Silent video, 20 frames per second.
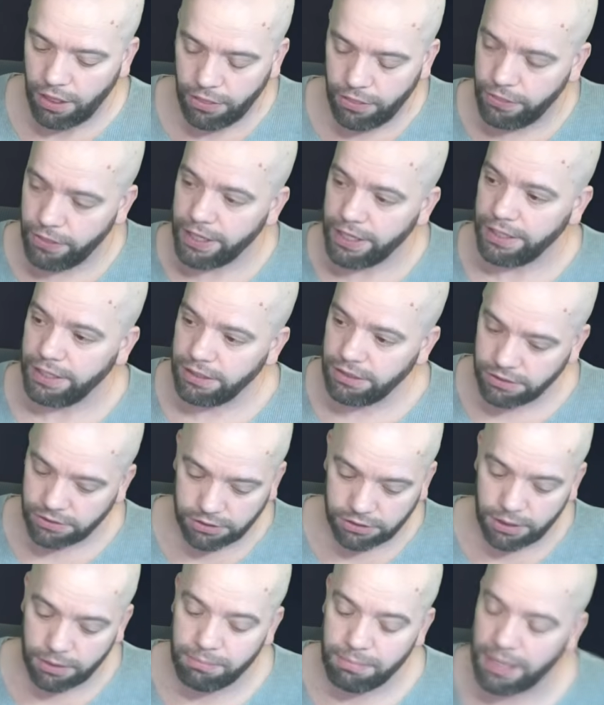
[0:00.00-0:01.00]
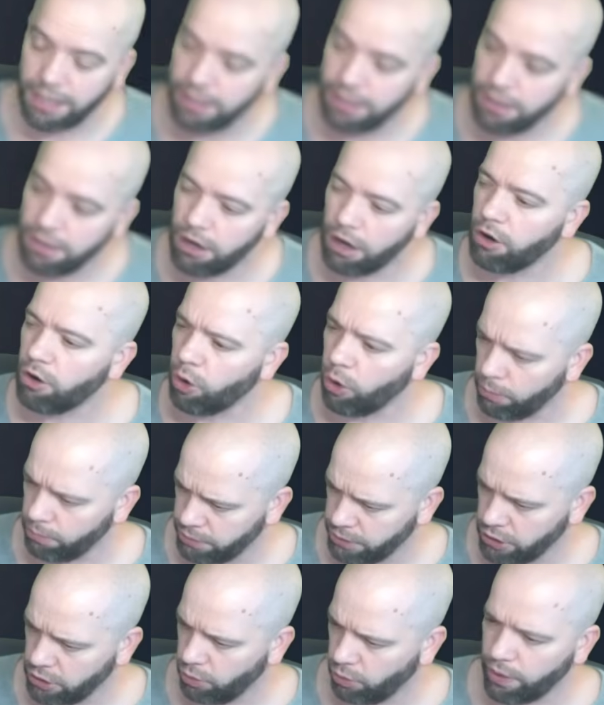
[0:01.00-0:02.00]
These, to me, are
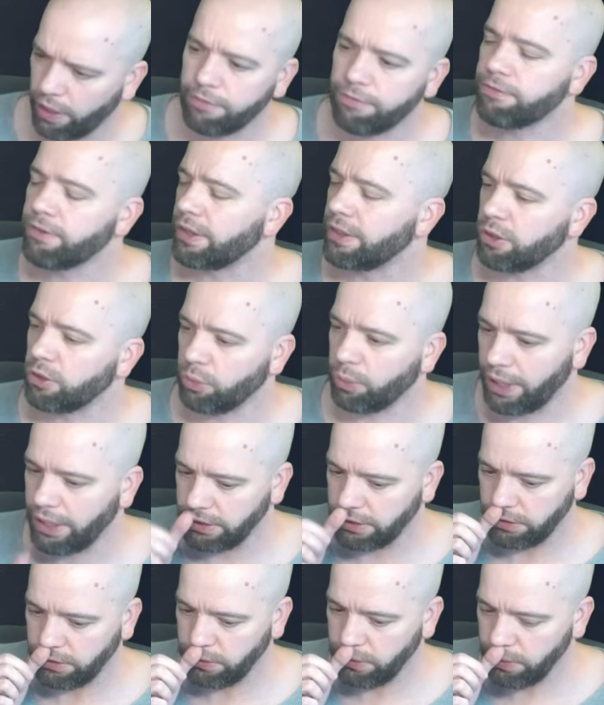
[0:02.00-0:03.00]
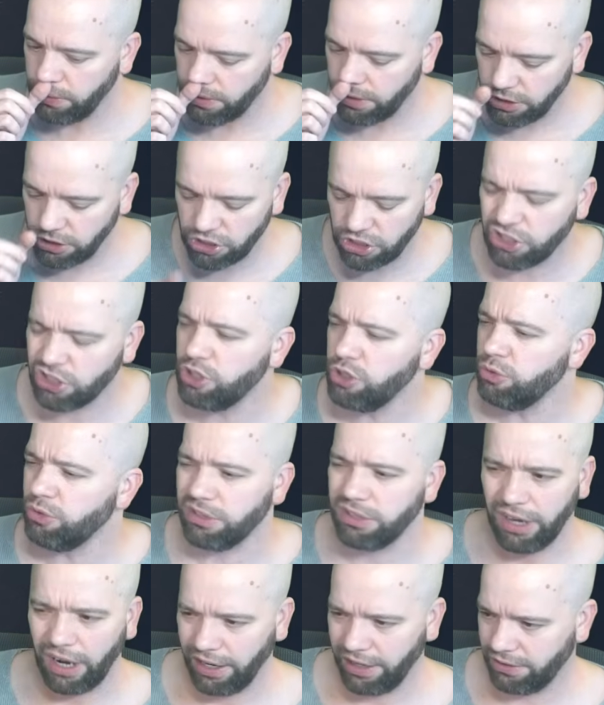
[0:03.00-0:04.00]
optional. They're fun little ways. You can just use
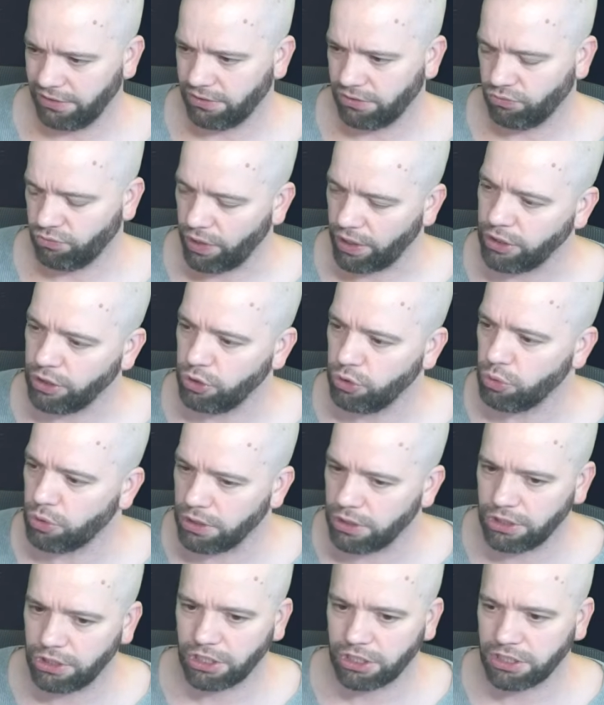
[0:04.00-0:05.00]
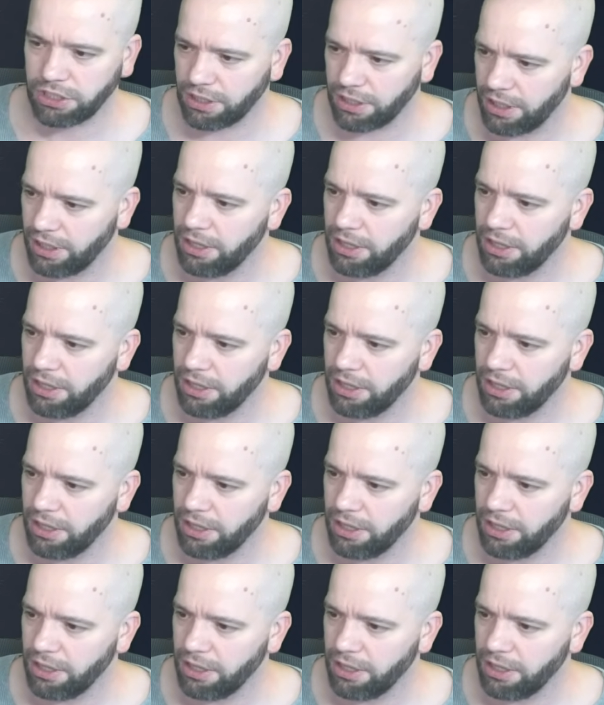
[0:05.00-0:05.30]
dice, right? You can just